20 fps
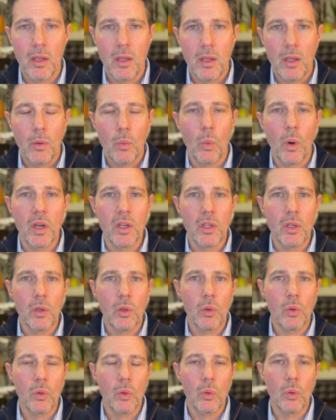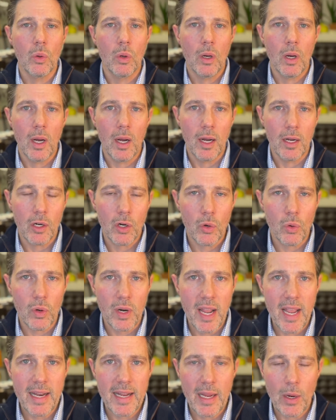When you
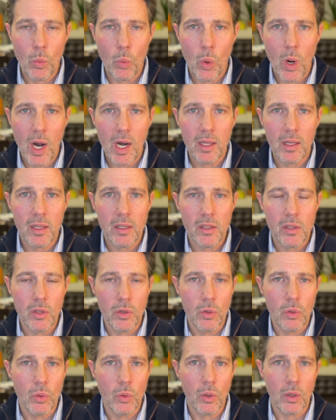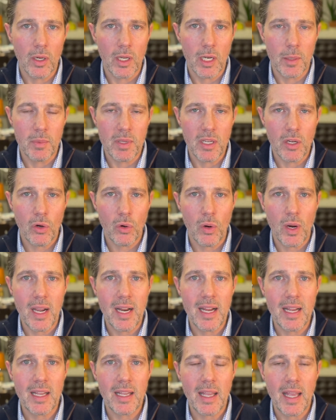create a wallet, you are going to be
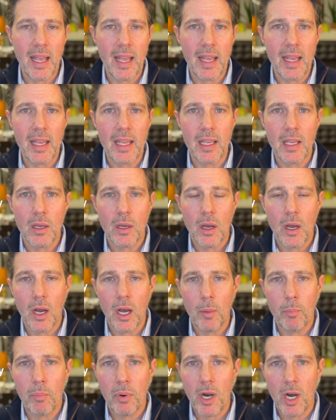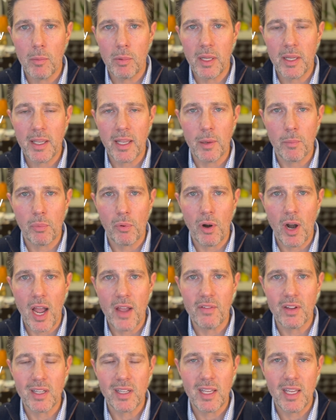creating a public and
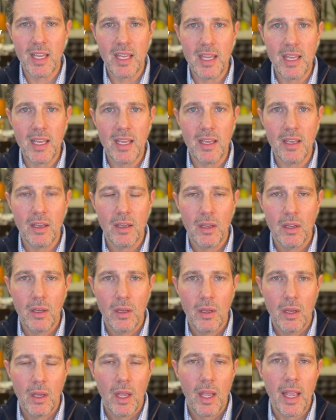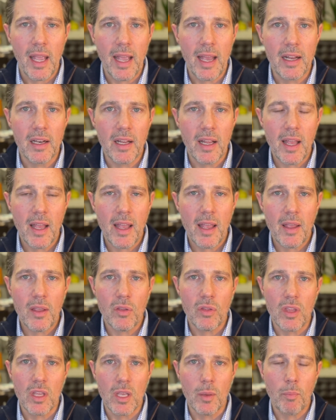private key, and
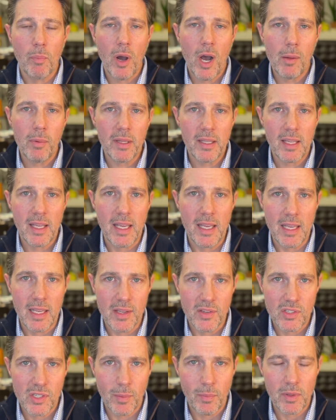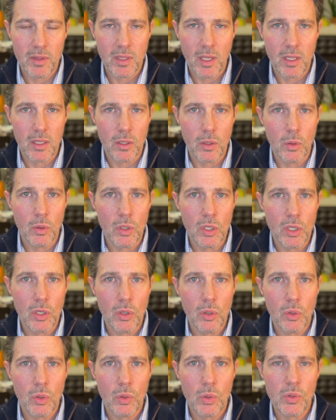the public key is something that you
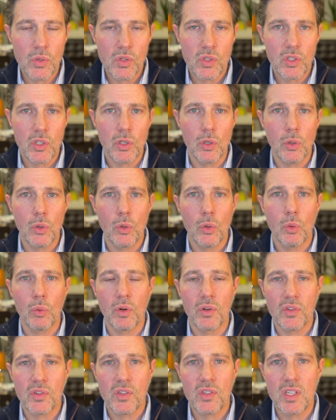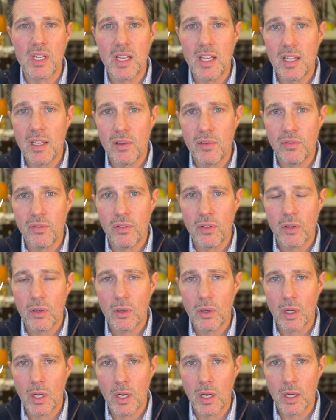use to receive
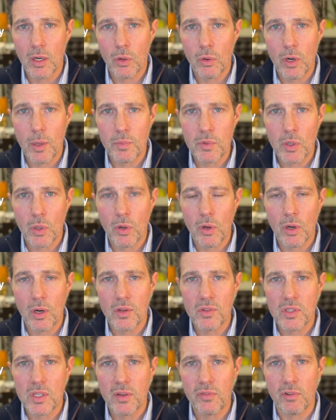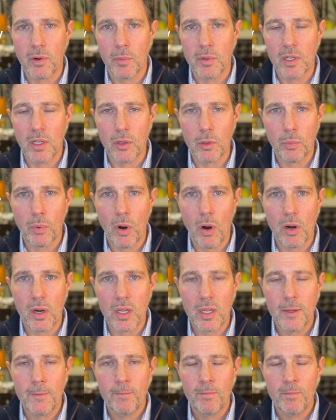cryptocurrency from another party,